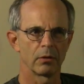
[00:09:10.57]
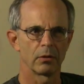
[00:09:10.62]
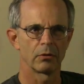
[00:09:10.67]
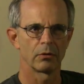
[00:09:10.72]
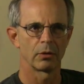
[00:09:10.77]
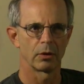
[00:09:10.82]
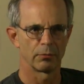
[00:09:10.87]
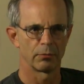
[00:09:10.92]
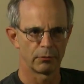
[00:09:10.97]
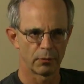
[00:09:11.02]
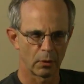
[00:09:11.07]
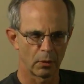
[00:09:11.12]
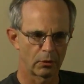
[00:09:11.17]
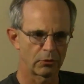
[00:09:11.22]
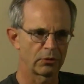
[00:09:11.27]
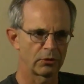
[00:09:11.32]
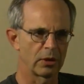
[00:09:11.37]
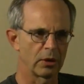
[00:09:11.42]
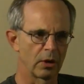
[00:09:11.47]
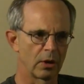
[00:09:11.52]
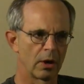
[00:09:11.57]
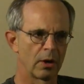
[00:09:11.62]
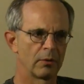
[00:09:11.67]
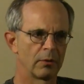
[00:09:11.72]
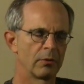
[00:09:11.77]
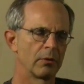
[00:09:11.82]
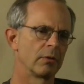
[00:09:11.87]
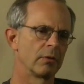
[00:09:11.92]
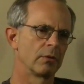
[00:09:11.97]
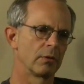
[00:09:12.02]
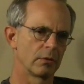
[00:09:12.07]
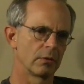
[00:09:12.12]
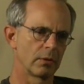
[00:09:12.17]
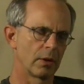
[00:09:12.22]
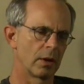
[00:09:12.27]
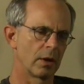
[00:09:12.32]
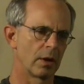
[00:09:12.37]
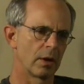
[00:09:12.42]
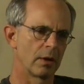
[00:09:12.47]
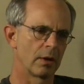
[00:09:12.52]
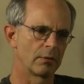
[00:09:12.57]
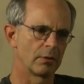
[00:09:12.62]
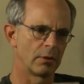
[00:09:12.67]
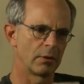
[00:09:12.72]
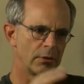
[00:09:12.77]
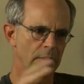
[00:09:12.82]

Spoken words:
sort of focusing on the